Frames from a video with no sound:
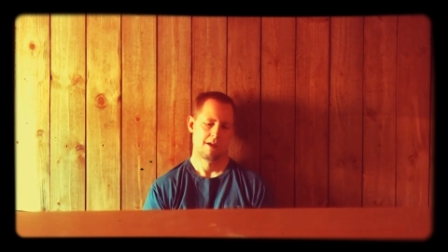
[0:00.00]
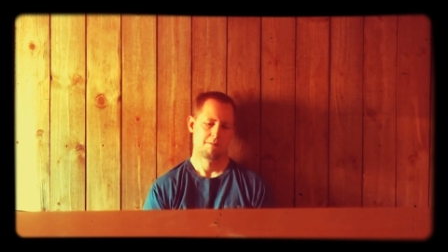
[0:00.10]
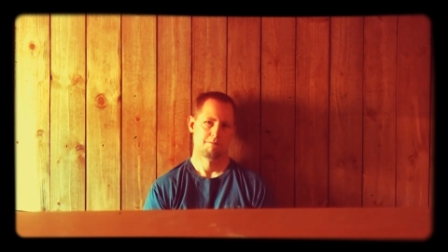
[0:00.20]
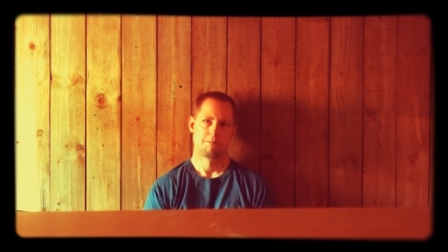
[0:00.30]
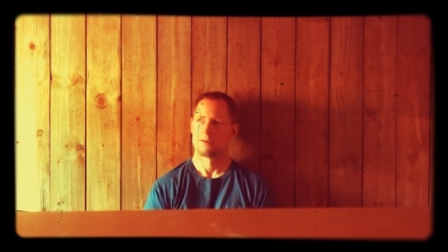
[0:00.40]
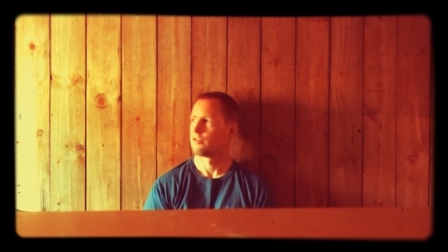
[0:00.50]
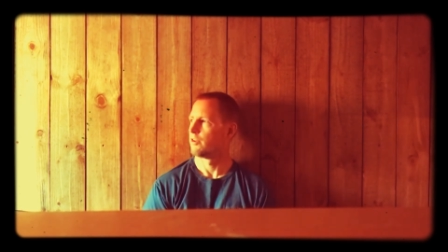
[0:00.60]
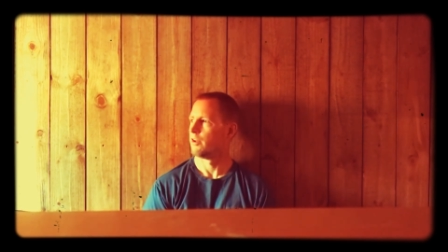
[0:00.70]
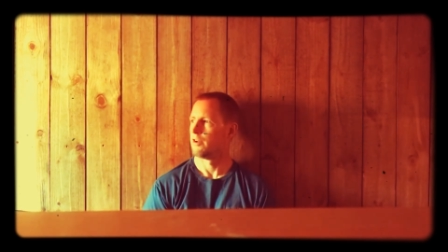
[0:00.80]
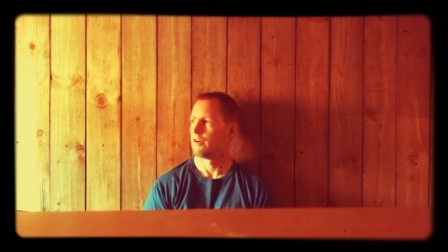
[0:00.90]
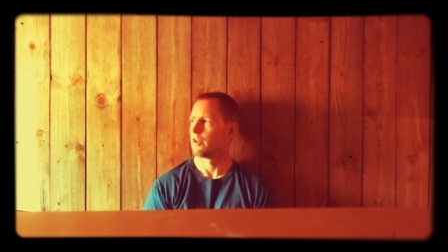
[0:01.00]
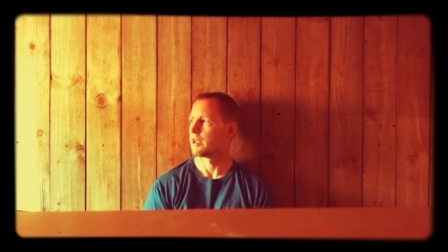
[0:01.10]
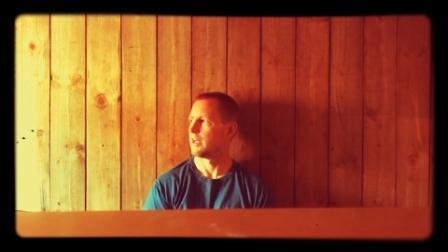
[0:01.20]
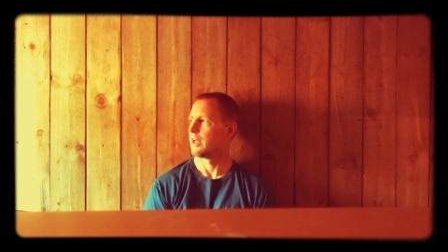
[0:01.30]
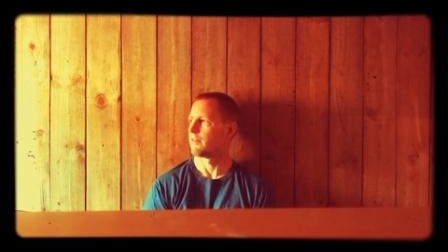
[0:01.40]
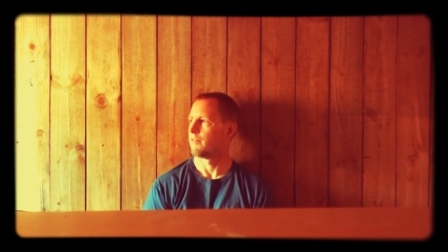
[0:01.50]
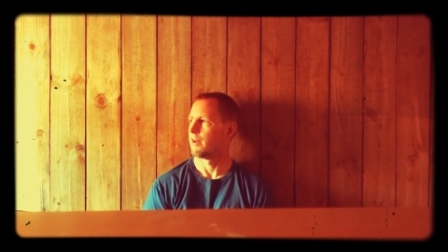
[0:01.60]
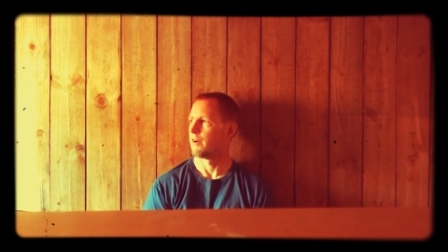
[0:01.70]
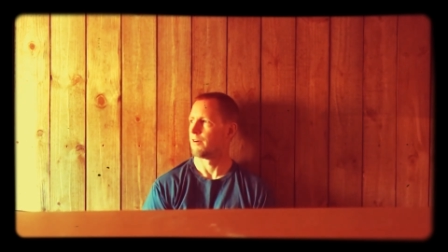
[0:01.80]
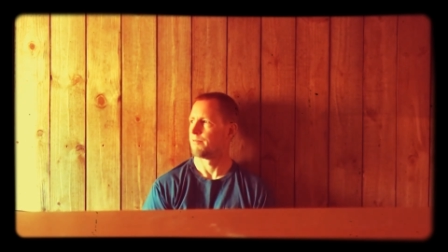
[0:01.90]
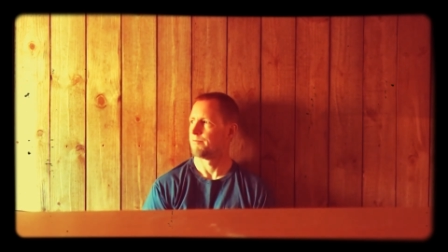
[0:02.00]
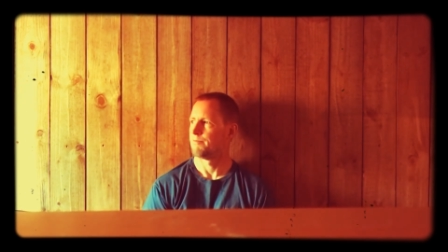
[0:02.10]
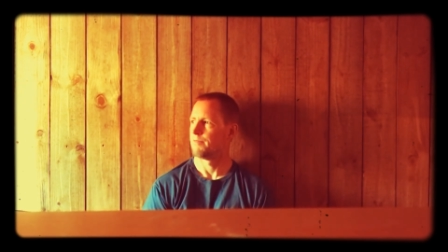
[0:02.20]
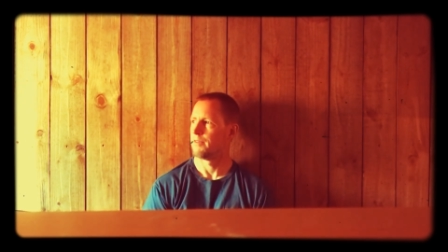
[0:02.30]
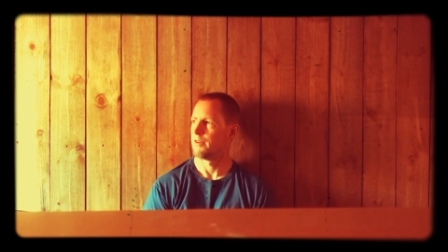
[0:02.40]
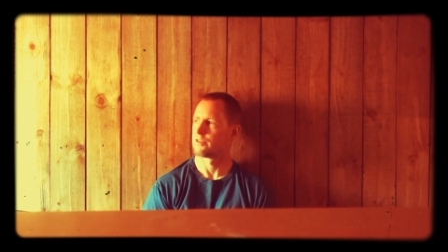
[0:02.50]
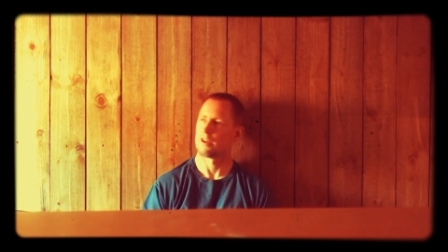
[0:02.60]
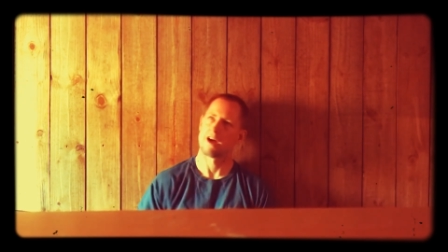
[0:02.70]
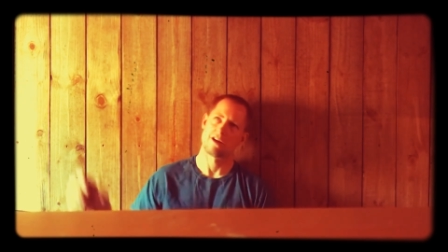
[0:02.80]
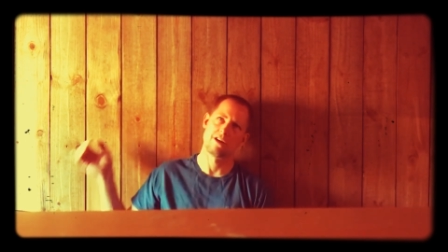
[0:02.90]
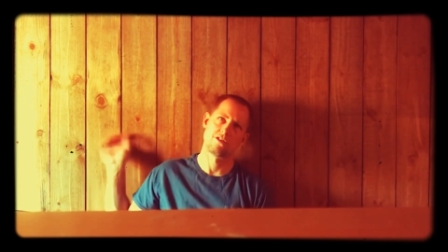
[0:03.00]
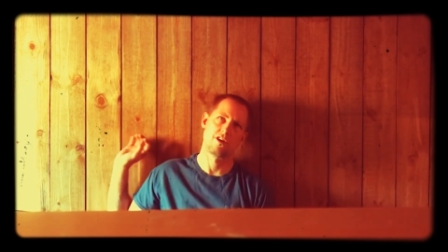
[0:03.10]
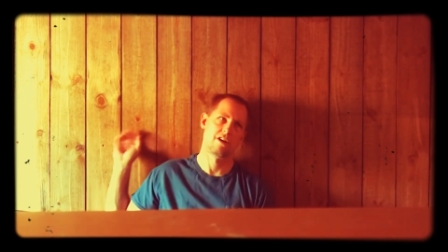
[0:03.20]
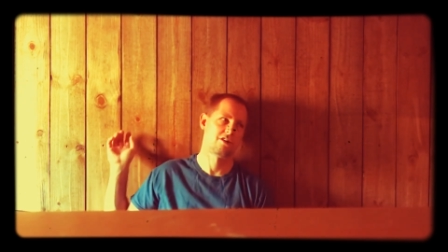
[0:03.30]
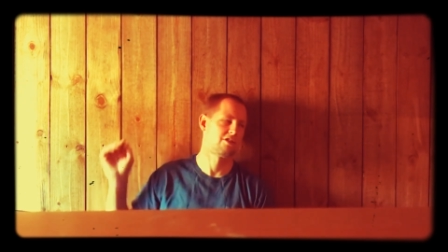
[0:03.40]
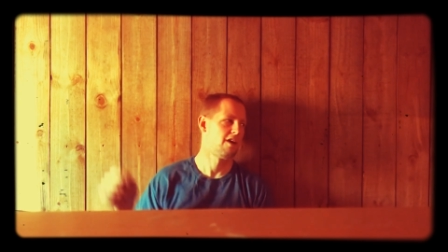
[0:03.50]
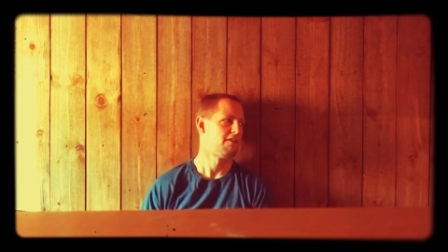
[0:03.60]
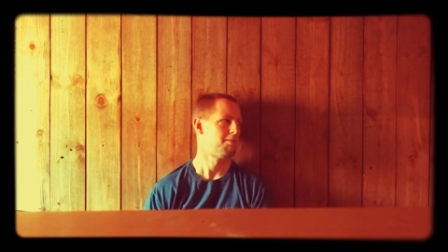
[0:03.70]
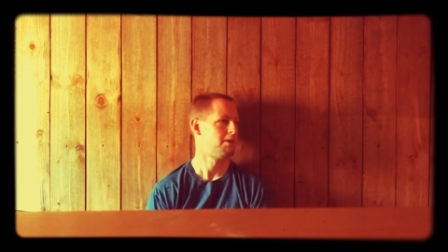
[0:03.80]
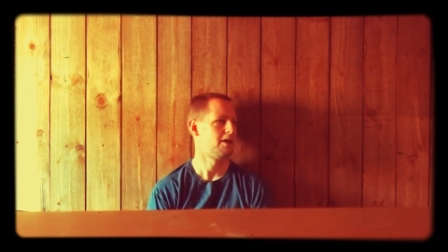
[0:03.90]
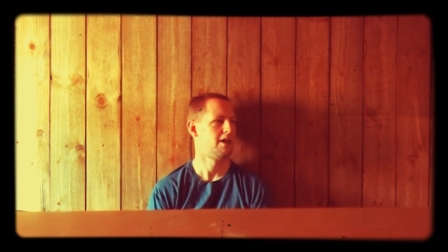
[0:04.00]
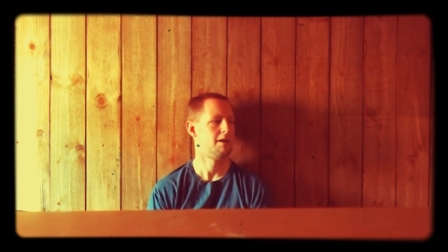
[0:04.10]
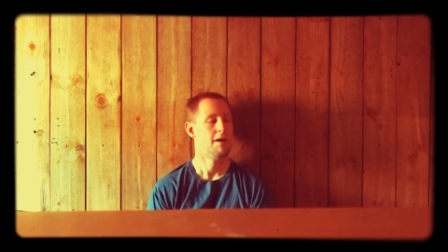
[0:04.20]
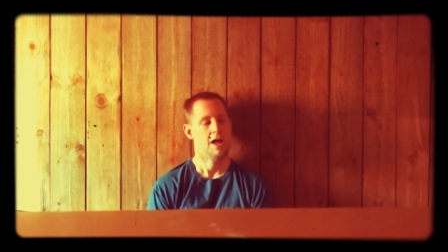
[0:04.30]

but still, you're looking at, you know, there's a lot of interior stuff they put in.